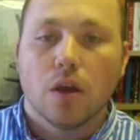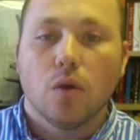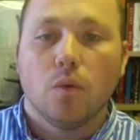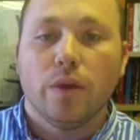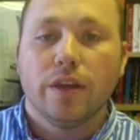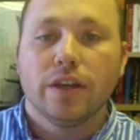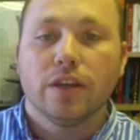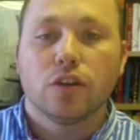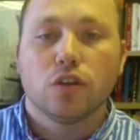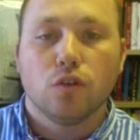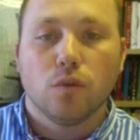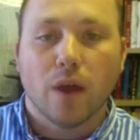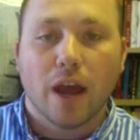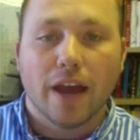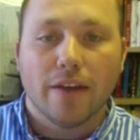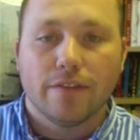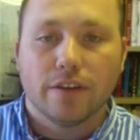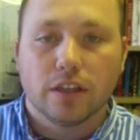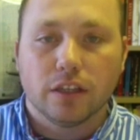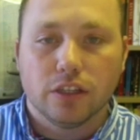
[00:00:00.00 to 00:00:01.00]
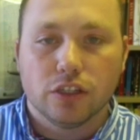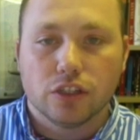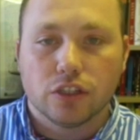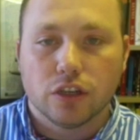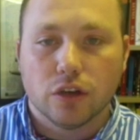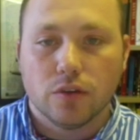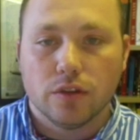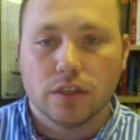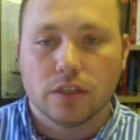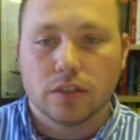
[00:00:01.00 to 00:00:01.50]
We can graphically
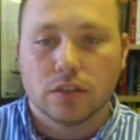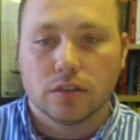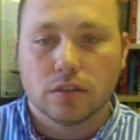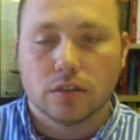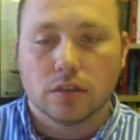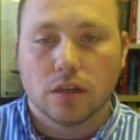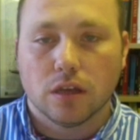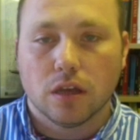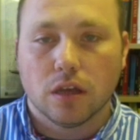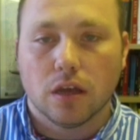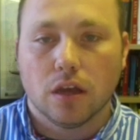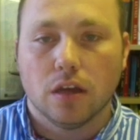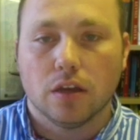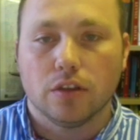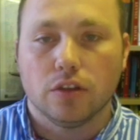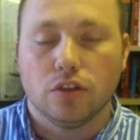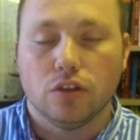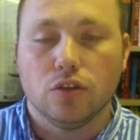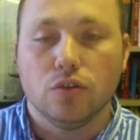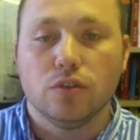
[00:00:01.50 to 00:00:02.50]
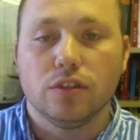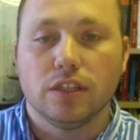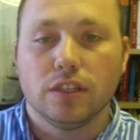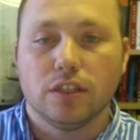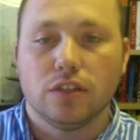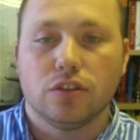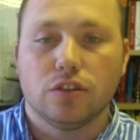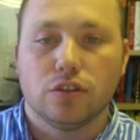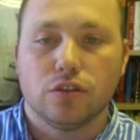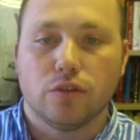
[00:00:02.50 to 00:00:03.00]
show this uh, using
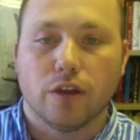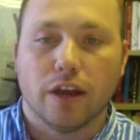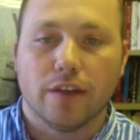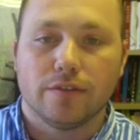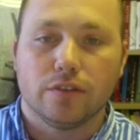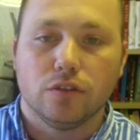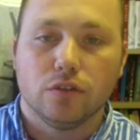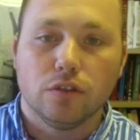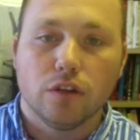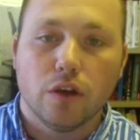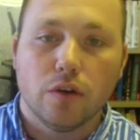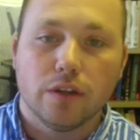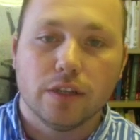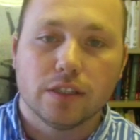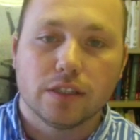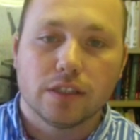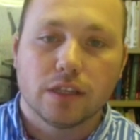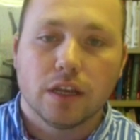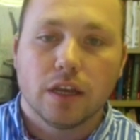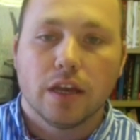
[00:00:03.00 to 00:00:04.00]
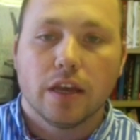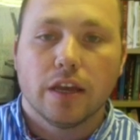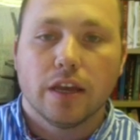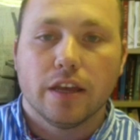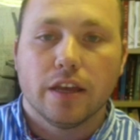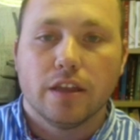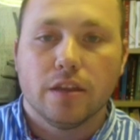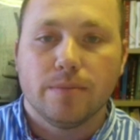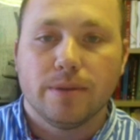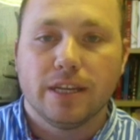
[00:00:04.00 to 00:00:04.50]
these two graphs. You'll notice
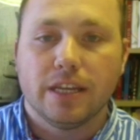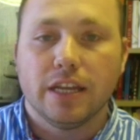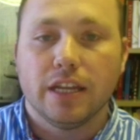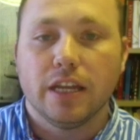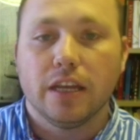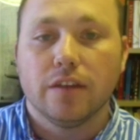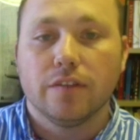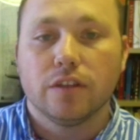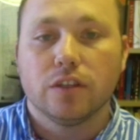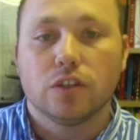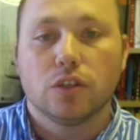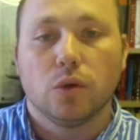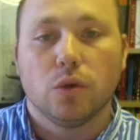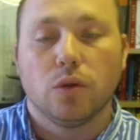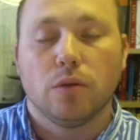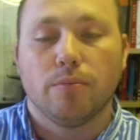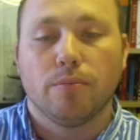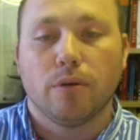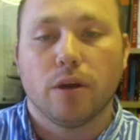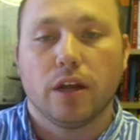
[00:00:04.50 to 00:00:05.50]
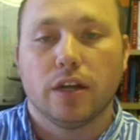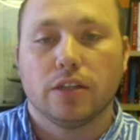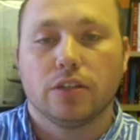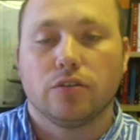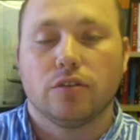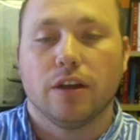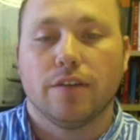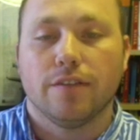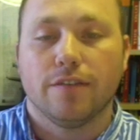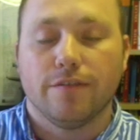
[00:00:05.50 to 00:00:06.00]
in the beginning of the total product
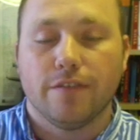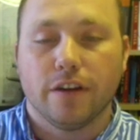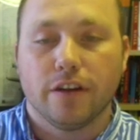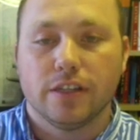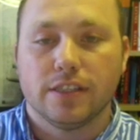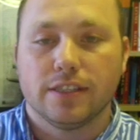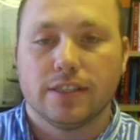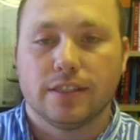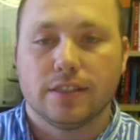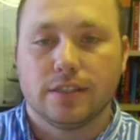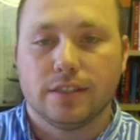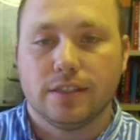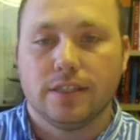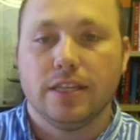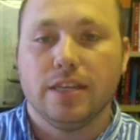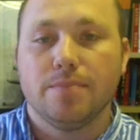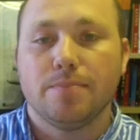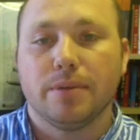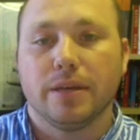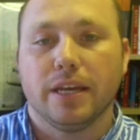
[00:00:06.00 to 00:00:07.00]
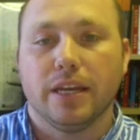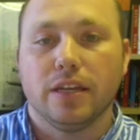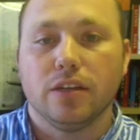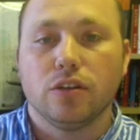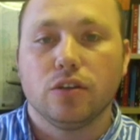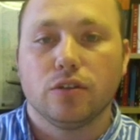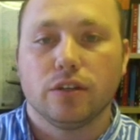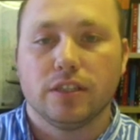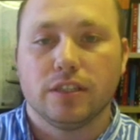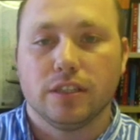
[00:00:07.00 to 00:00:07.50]
graph, a very steep
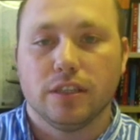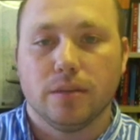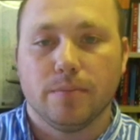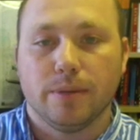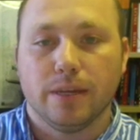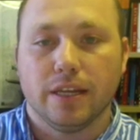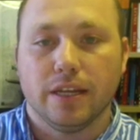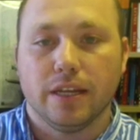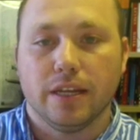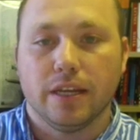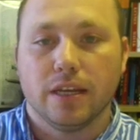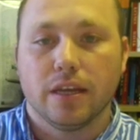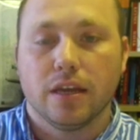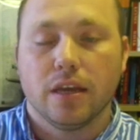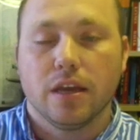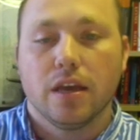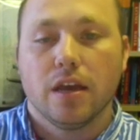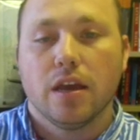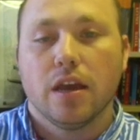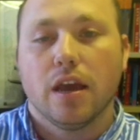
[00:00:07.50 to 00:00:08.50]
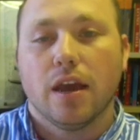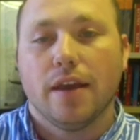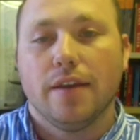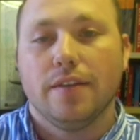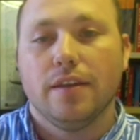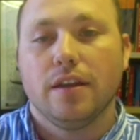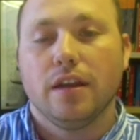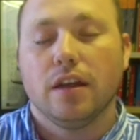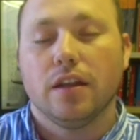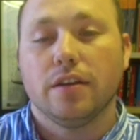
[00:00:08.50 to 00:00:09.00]
increase in the beginning, and
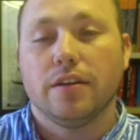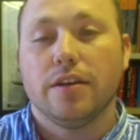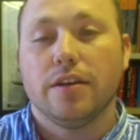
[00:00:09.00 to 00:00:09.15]
then a